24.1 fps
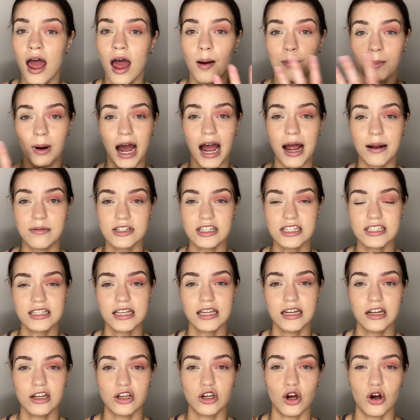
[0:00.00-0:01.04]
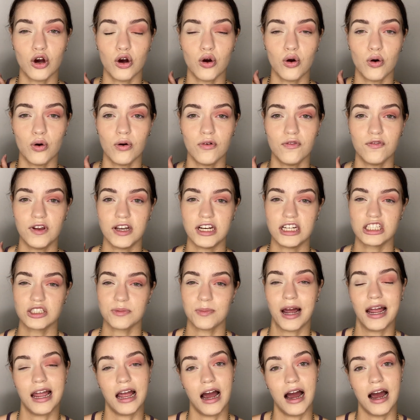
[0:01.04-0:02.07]
But I'm just gonna go finish
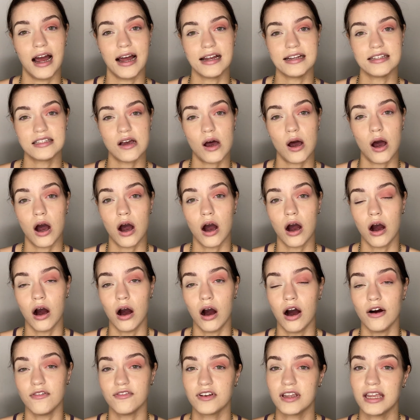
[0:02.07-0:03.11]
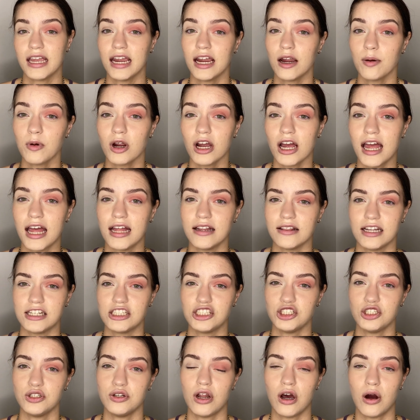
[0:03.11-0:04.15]
my eyes off camera and
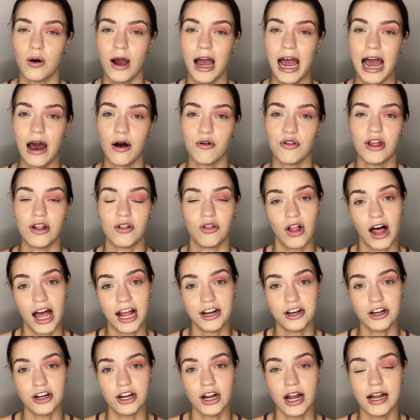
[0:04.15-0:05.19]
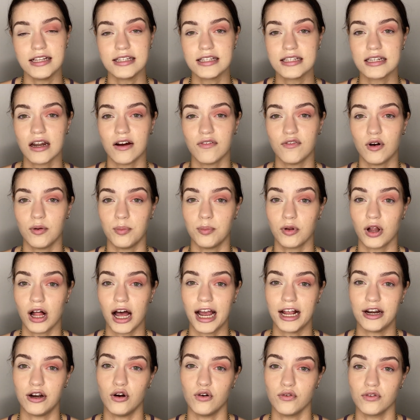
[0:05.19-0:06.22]
let you know how the liner and stuff
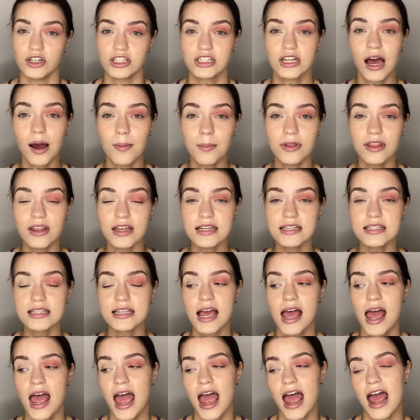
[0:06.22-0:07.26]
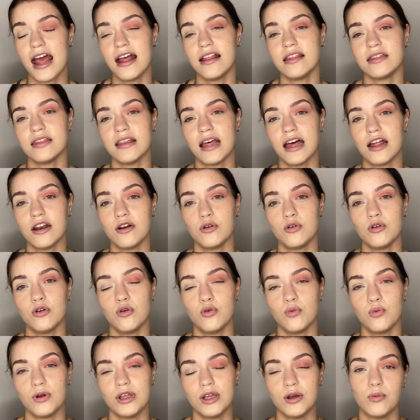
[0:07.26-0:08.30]
applied over top of this, and
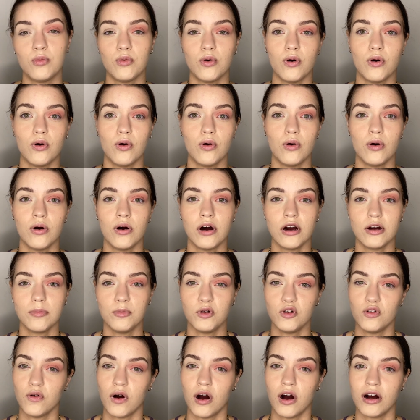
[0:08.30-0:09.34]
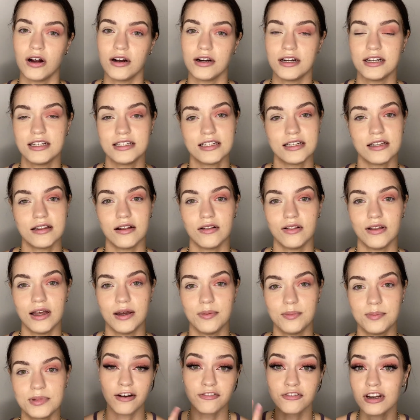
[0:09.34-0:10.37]
then we will move on to the
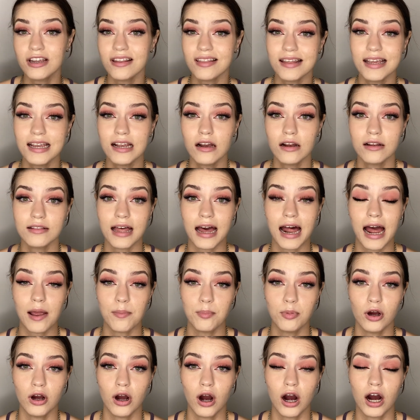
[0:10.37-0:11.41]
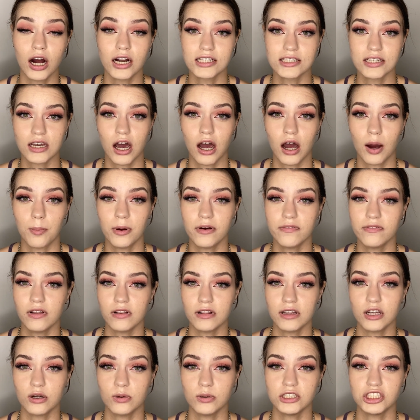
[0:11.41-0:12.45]
lips. Everything that I put on top of the
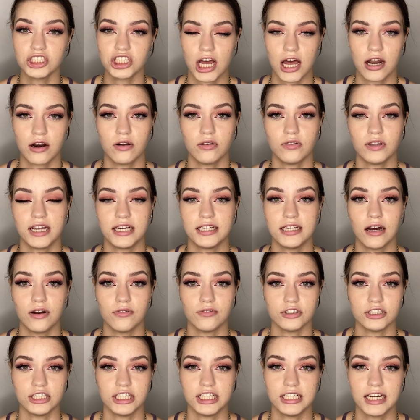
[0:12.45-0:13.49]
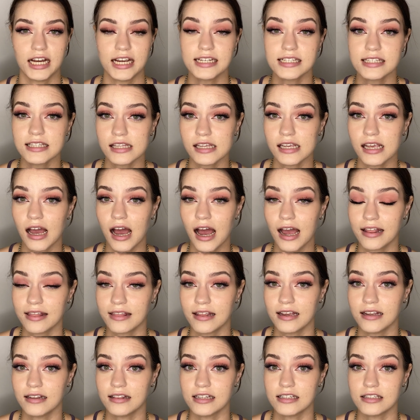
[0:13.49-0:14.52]
liquid shadow laid down really nicely. I
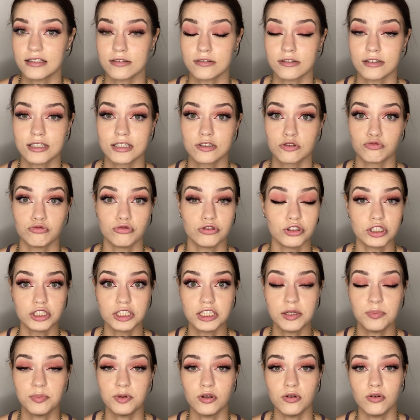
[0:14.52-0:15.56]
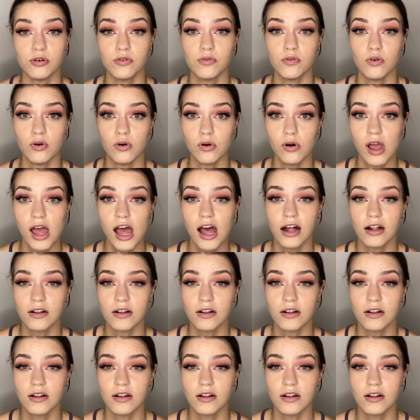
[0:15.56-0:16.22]
think this looks really beautiful.